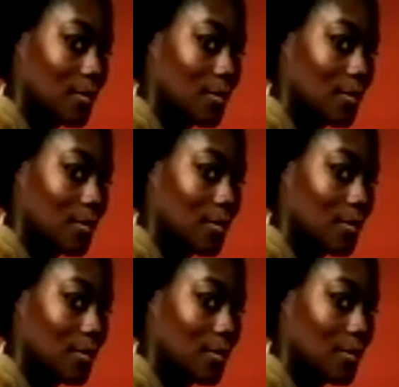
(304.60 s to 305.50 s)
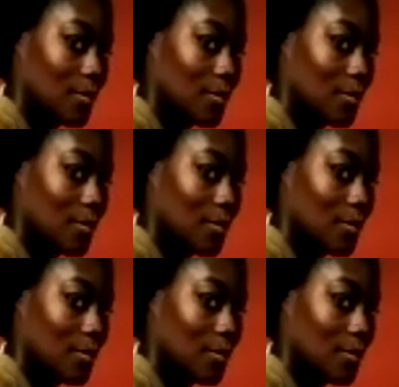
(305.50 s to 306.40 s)

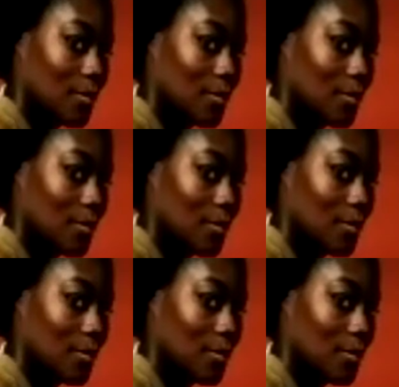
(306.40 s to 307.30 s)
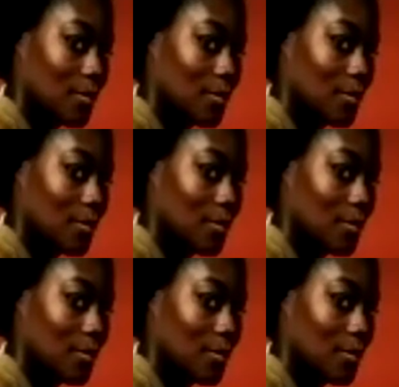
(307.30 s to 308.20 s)

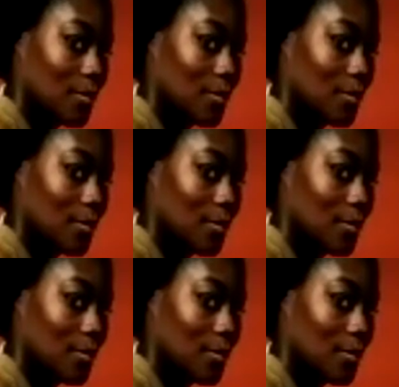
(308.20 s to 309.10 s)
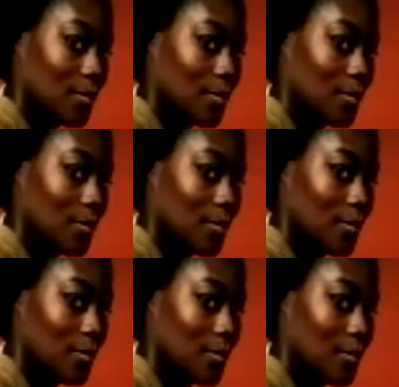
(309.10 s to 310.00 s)

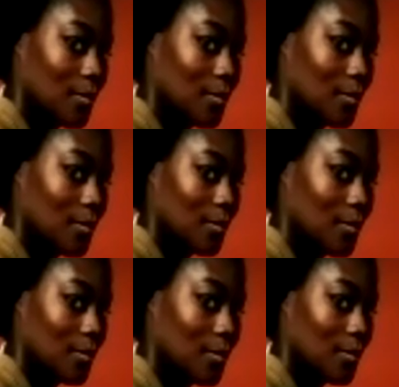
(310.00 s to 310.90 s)
(not speaking)